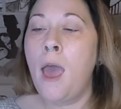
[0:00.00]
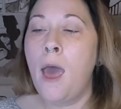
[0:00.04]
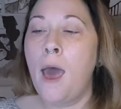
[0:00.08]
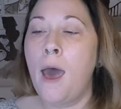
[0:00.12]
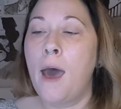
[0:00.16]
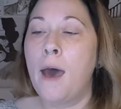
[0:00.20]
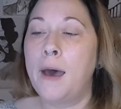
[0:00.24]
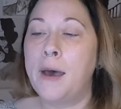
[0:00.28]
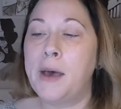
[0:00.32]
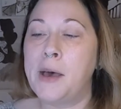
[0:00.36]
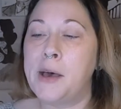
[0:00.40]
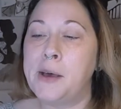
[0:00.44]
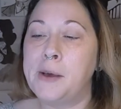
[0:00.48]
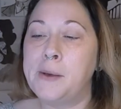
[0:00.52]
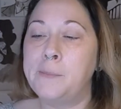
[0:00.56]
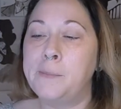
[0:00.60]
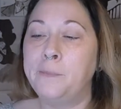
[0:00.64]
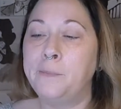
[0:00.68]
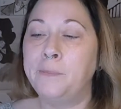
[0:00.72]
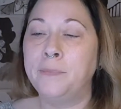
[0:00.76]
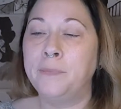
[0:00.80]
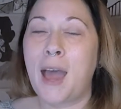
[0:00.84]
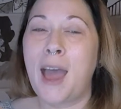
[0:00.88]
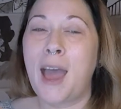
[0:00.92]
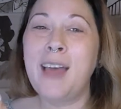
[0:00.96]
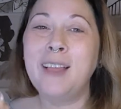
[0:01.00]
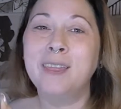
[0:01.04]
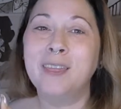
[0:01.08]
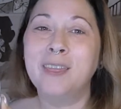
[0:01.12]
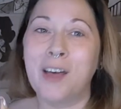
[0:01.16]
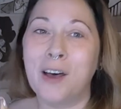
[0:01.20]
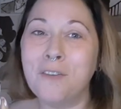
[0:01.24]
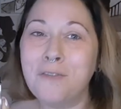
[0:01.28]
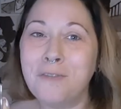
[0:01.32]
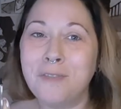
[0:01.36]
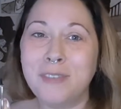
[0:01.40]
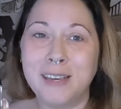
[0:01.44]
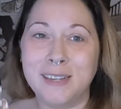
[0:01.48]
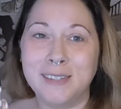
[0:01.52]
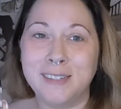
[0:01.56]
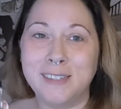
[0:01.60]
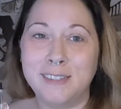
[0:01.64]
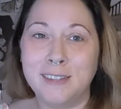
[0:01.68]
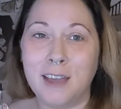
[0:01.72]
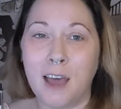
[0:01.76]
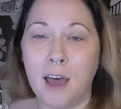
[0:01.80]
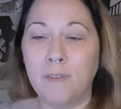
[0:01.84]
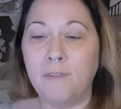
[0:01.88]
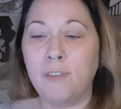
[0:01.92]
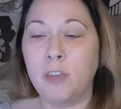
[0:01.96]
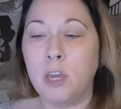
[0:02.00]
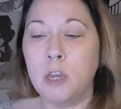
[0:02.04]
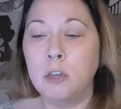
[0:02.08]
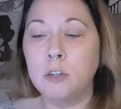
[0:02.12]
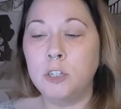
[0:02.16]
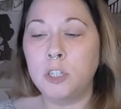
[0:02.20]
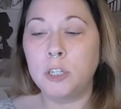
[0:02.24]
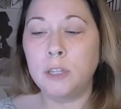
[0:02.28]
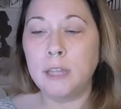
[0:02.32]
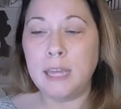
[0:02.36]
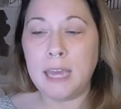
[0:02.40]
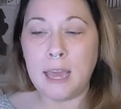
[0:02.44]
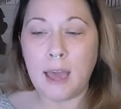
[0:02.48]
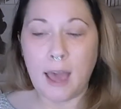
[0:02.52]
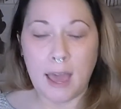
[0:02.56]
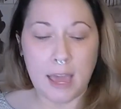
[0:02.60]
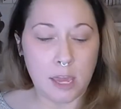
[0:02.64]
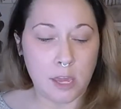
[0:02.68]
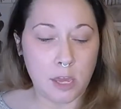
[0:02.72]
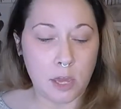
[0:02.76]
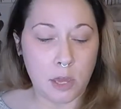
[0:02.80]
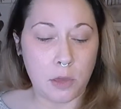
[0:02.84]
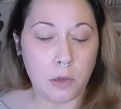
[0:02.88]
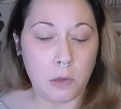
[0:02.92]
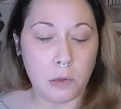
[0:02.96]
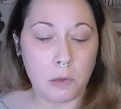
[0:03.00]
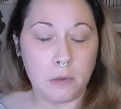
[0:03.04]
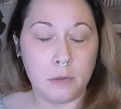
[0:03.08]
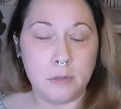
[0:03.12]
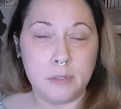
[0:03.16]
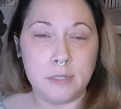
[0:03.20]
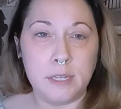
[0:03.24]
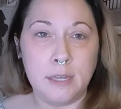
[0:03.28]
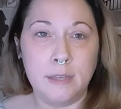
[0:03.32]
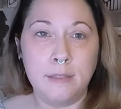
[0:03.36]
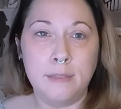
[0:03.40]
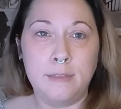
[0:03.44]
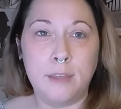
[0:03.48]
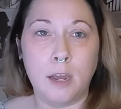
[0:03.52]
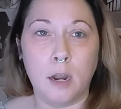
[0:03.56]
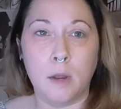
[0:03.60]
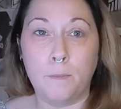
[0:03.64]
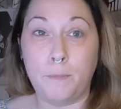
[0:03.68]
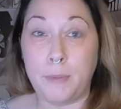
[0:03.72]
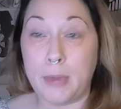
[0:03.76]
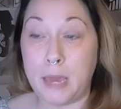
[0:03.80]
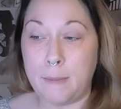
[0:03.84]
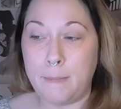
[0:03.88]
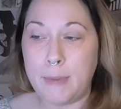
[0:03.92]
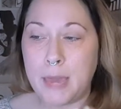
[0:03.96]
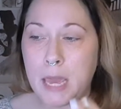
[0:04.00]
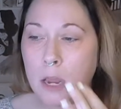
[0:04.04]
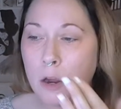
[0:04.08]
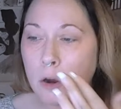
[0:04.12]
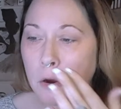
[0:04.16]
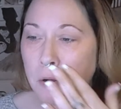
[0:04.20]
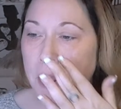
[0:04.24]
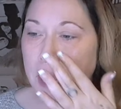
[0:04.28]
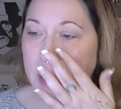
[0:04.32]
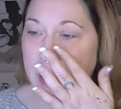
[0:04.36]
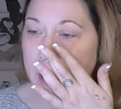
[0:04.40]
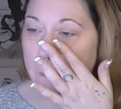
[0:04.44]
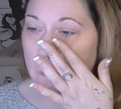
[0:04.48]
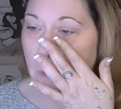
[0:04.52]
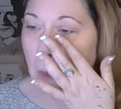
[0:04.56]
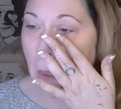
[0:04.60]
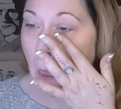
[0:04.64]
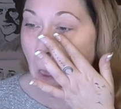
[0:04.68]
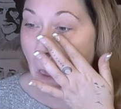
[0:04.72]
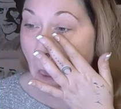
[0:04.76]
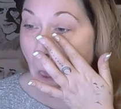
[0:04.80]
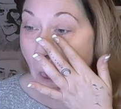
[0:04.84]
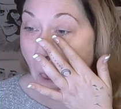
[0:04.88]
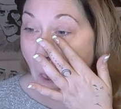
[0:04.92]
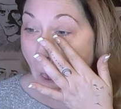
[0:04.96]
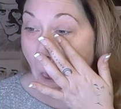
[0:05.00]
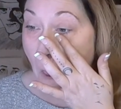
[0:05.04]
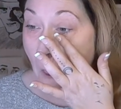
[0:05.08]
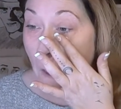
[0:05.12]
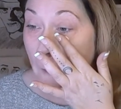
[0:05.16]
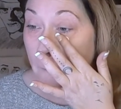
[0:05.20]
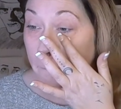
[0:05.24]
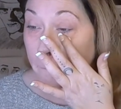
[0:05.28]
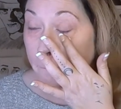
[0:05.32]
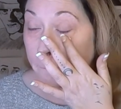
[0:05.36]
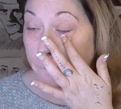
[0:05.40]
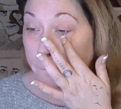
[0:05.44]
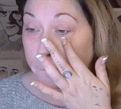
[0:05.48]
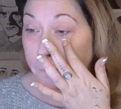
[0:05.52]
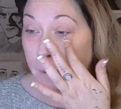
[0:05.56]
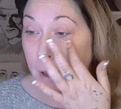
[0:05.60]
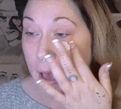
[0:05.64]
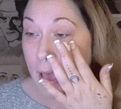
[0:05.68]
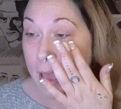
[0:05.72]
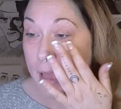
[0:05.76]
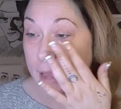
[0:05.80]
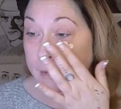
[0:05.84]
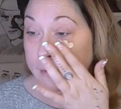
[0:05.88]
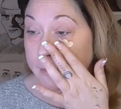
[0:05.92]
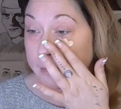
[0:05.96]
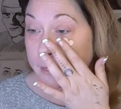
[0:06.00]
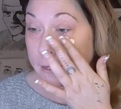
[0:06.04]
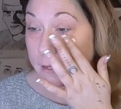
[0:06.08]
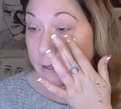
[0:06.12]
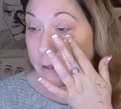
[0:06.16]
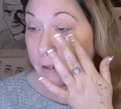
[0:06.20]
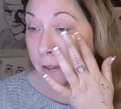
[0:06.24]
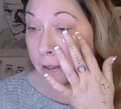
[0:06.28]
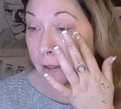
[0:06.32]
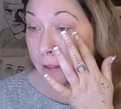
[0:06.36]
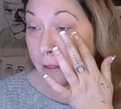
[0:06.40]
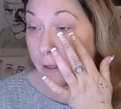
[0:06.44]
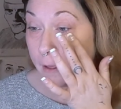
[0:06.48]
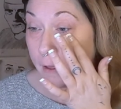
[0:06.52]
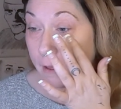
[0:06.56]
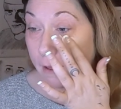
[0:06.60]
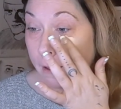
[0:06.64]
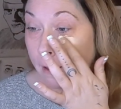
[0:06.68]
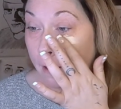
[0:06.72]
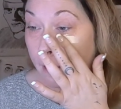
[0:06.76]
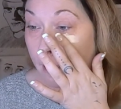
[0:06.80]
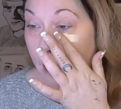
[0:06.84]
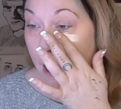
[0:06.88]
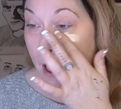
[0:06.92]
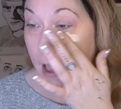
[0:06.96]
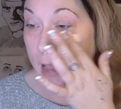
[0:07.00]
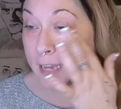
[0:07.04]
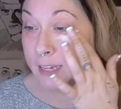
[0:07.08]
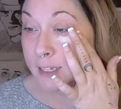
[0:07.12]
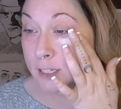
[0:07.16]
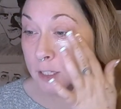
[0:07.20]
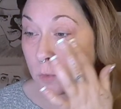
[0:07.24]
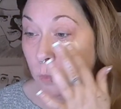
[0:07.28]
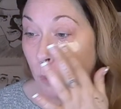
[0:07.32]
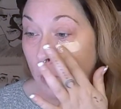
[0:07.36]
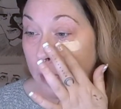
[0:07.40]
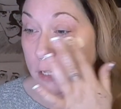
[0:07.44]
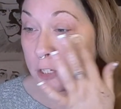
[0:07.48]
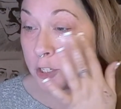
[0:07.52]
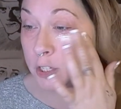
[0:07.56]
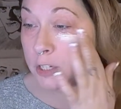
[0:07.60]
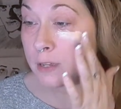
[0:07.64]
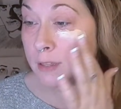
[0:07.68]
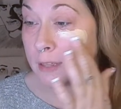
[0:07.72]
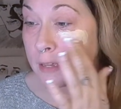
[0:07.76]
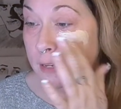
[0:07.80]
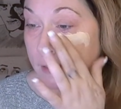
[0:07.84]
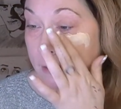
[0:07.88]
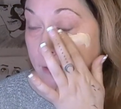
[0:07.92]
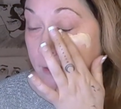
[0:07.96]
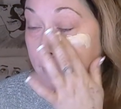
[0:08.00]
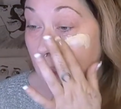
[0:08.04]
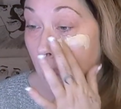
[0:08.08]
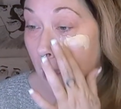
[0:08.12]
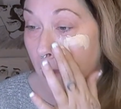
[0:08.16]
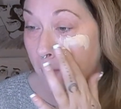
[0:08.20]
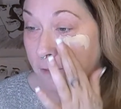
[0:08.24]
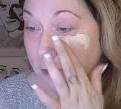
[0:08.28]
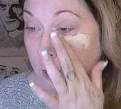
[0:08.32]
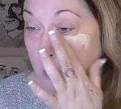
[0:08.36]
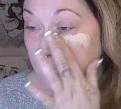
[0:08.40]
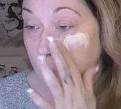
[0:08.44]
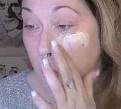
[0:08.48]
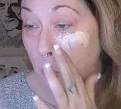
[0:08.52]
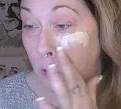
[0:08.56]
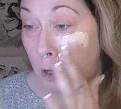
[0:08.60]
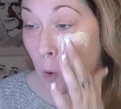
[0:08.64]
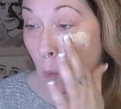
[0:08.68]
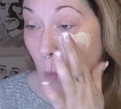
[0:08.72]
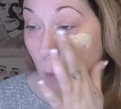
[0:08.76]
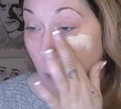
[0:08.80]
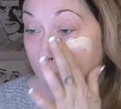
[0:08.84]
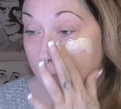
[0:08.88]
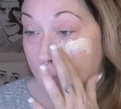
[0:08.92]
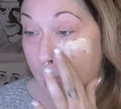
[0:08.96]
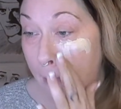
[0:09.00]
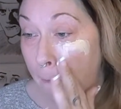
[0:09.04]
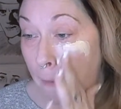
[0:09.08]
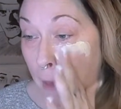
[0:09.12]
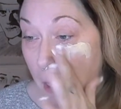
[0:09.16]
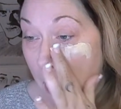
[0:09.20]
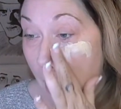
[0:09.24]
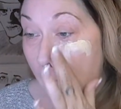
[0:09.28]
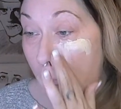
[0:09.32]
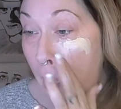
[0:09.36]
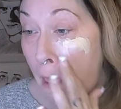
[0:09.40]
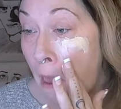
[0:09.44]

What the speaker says: I love this stuff. Usually I use their BB cream, but I switched to this stuff just on a whim.